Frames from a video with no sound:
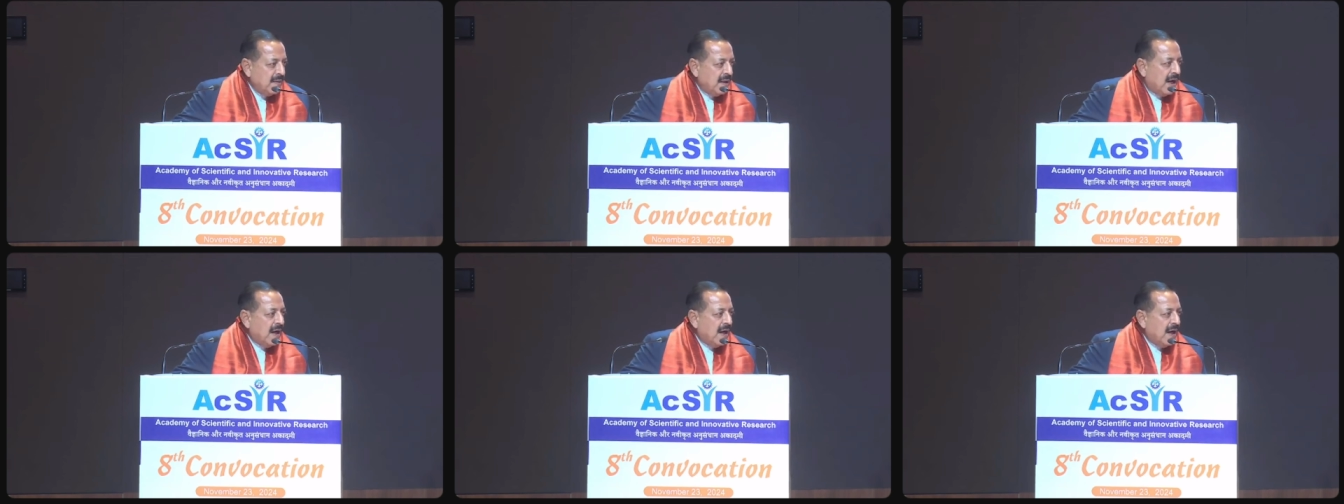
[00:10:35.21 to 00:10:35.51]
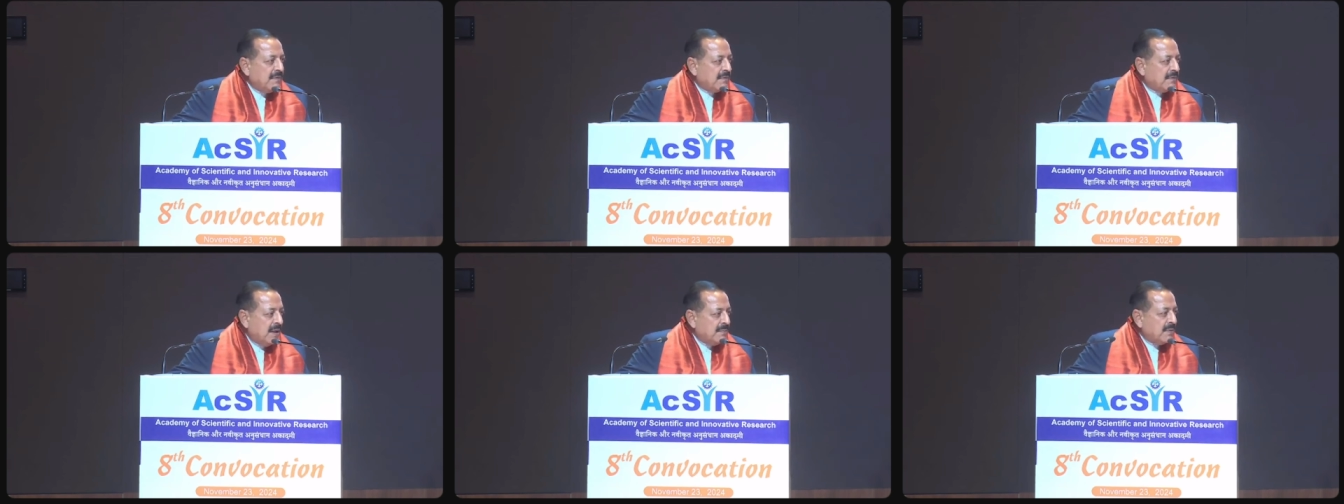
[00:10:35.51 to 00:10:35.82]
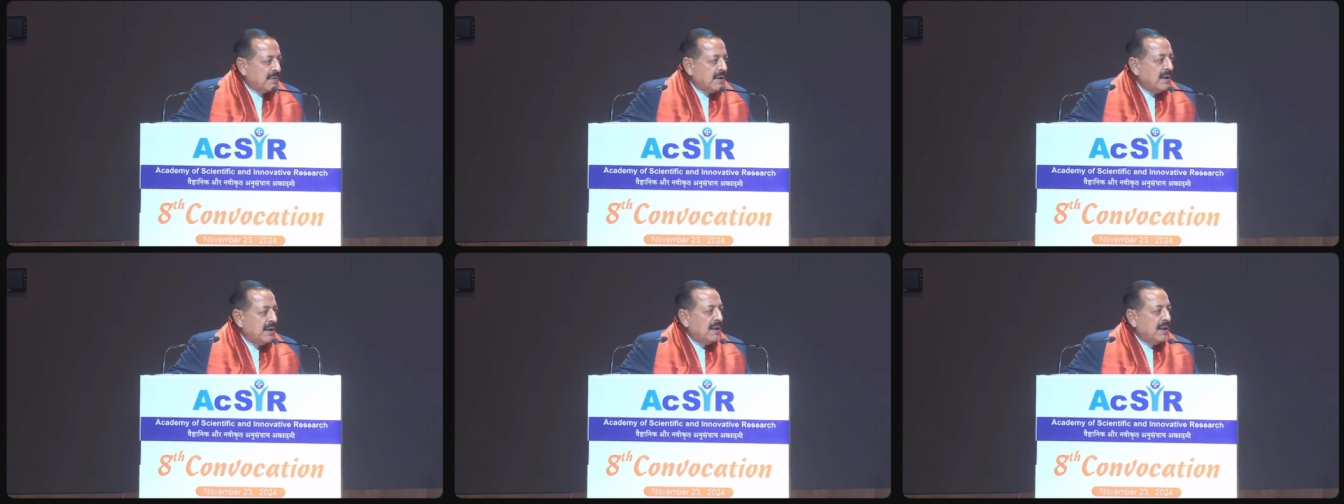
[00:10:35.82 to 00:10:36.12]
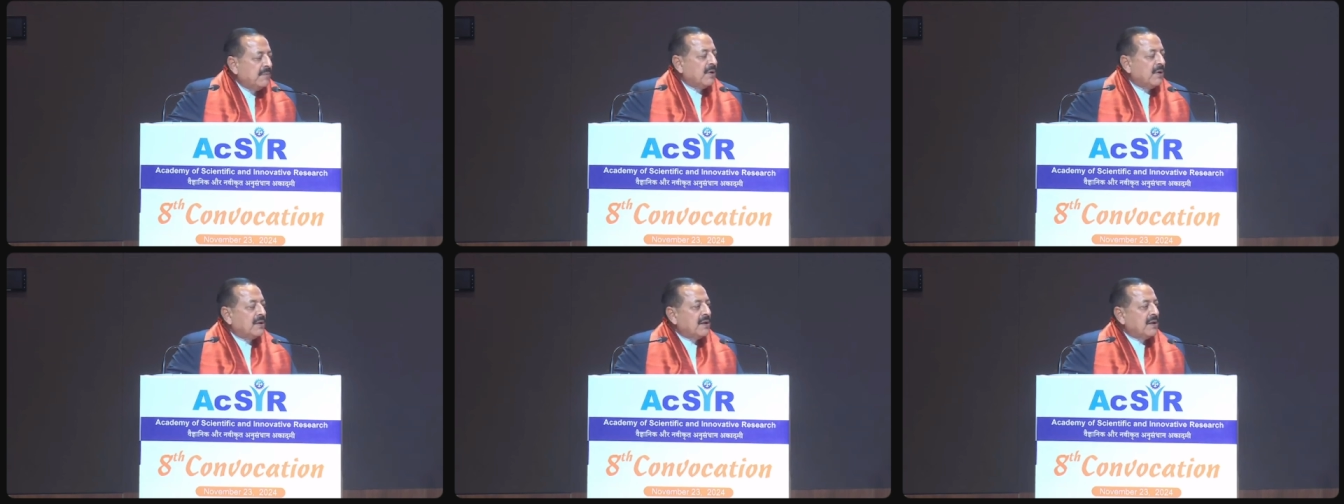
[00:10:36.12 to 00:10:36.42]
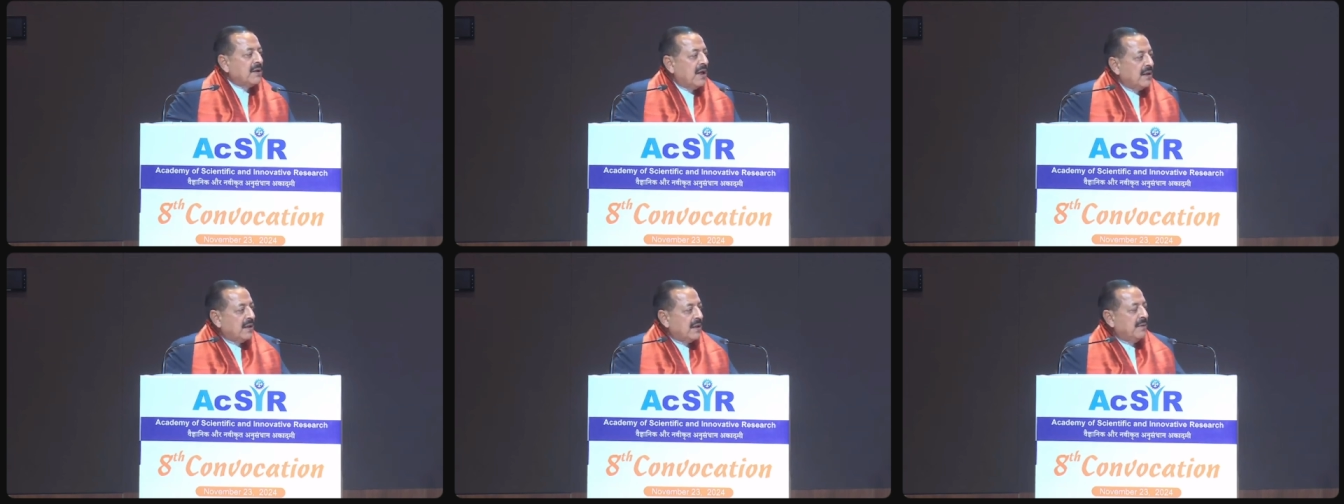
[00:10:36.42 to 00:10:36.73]
I come
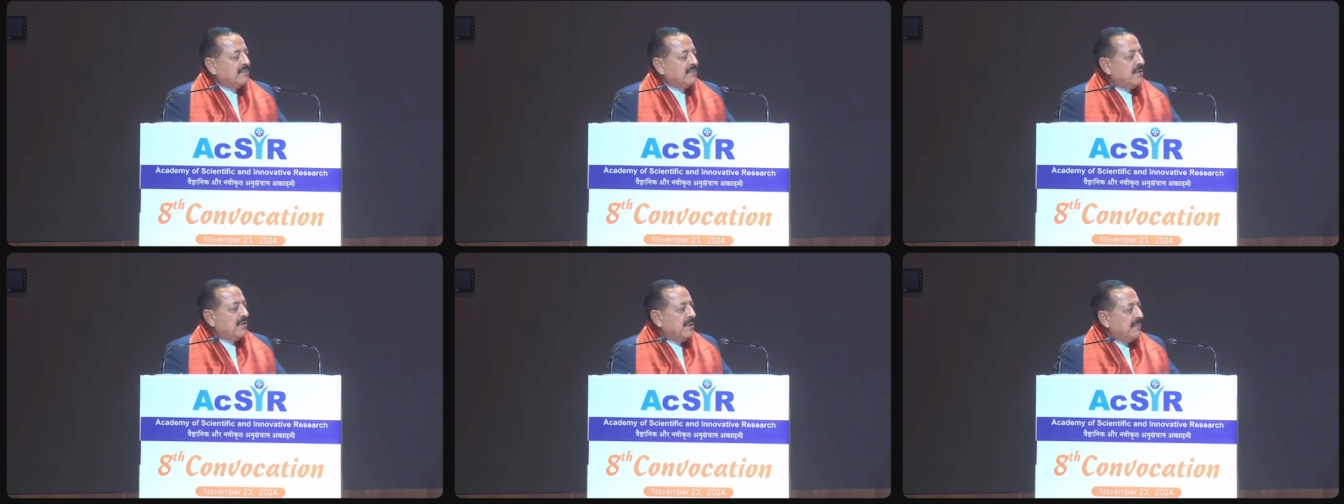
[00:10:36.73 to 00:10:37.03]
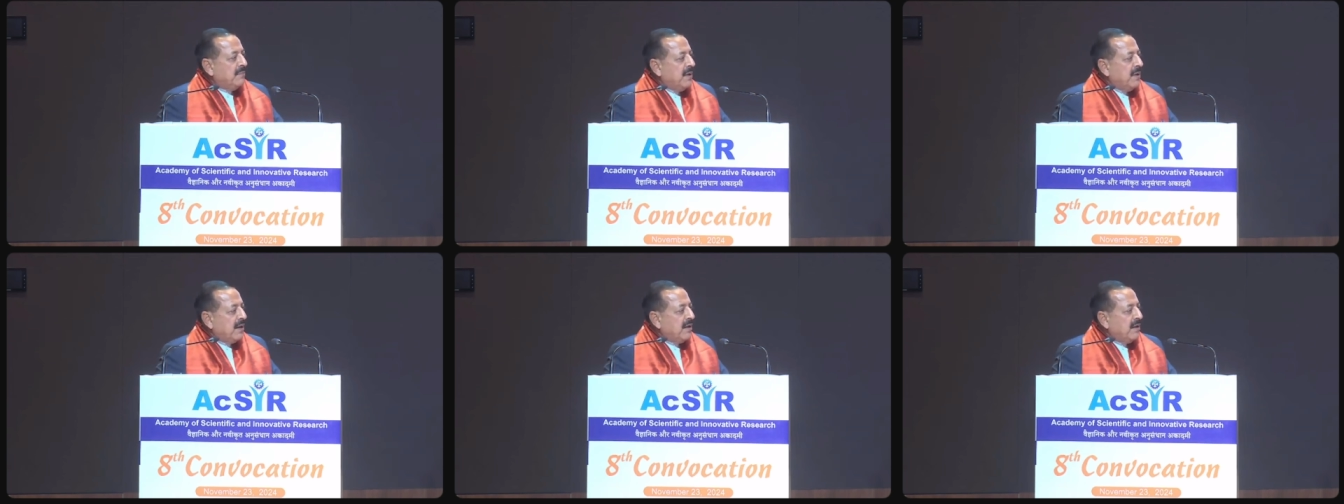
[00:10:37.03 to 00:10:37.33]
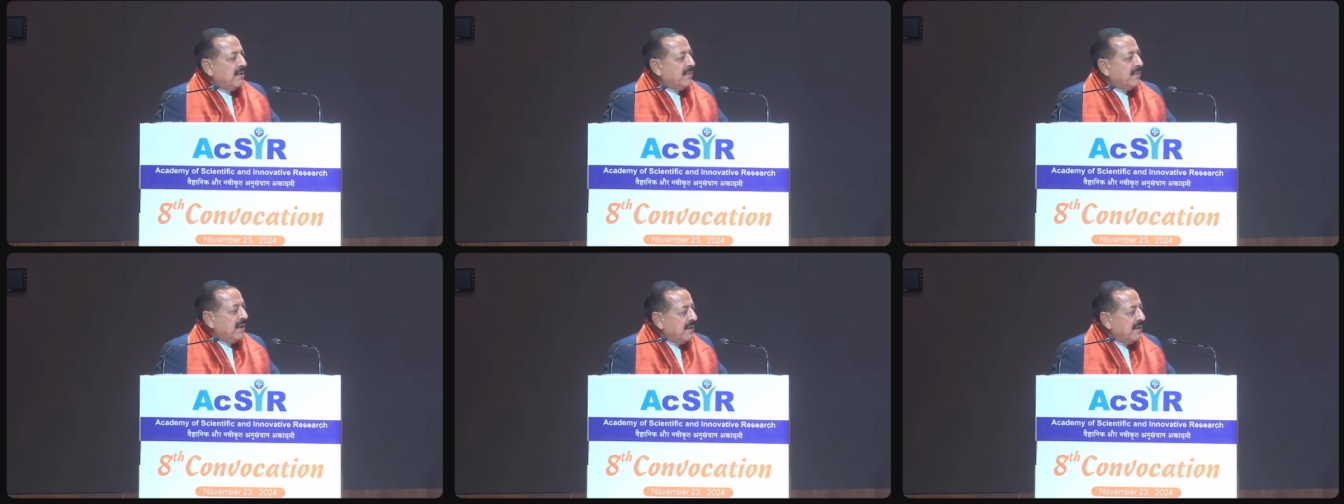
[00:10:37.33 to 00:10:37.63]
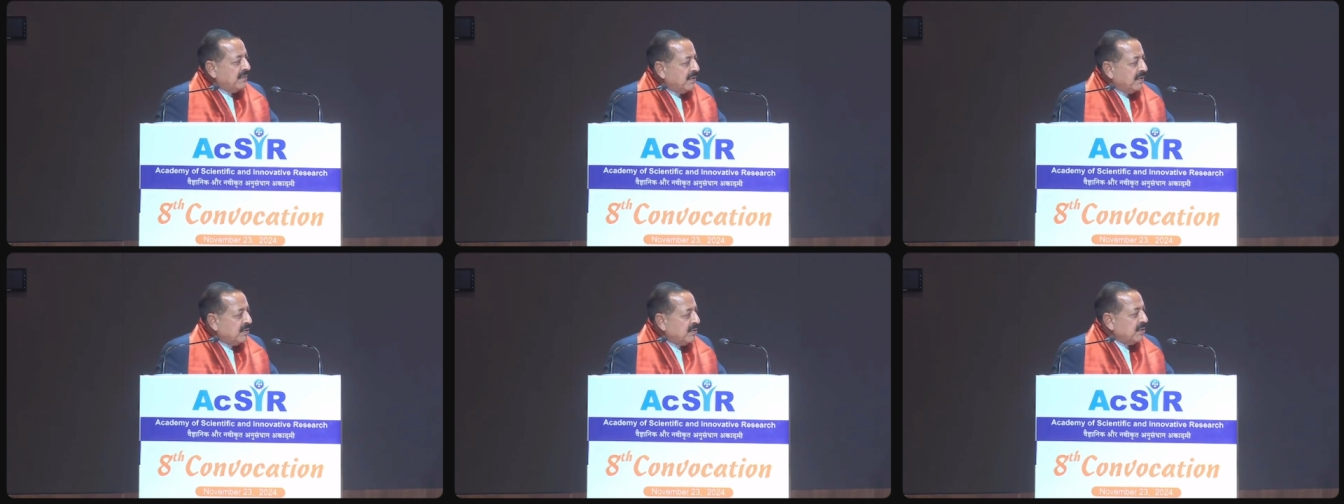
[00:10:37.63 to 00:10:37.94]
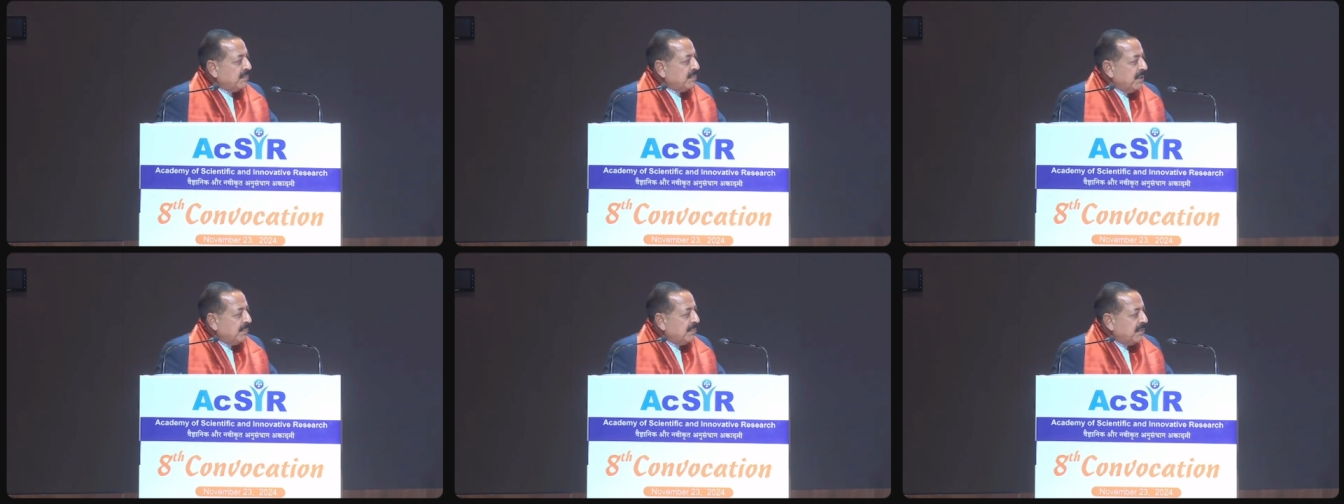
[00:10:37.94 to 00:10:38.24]
from a background where I've
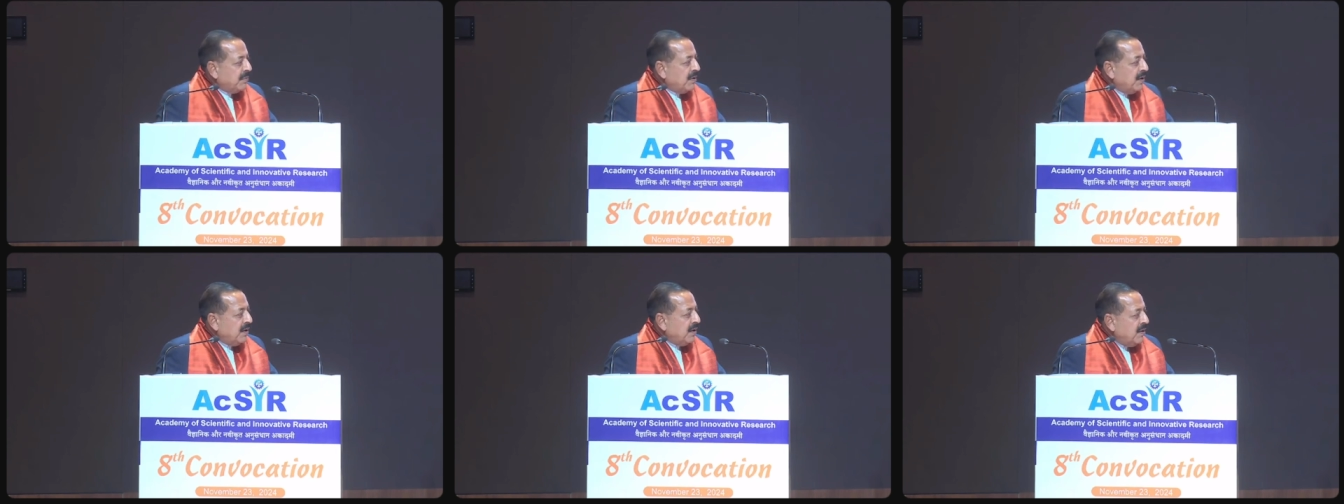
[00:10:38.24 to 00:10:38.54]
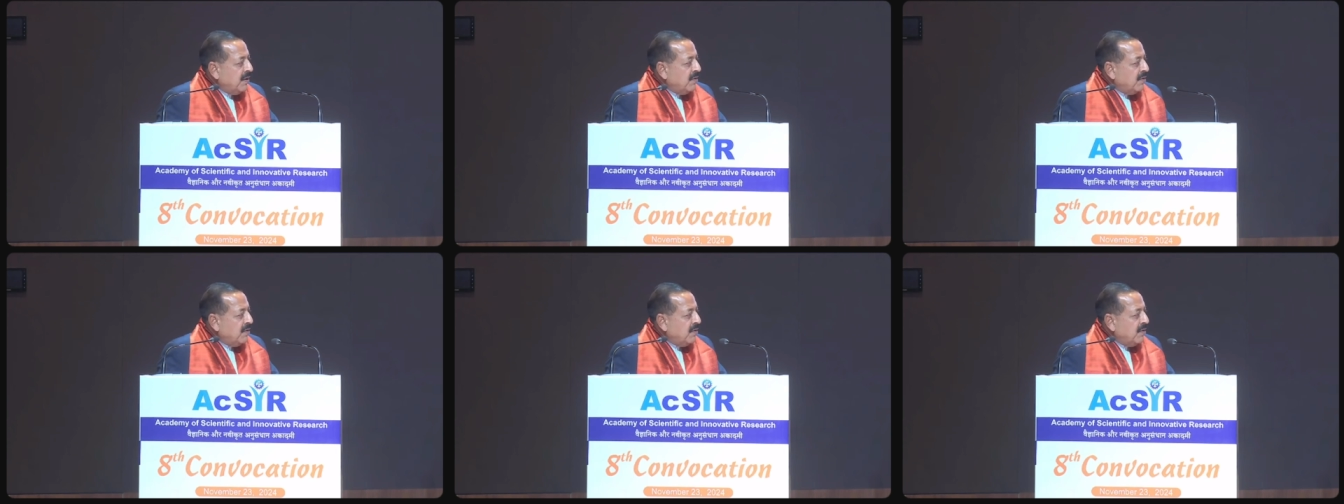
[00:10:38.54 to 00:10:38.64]
known people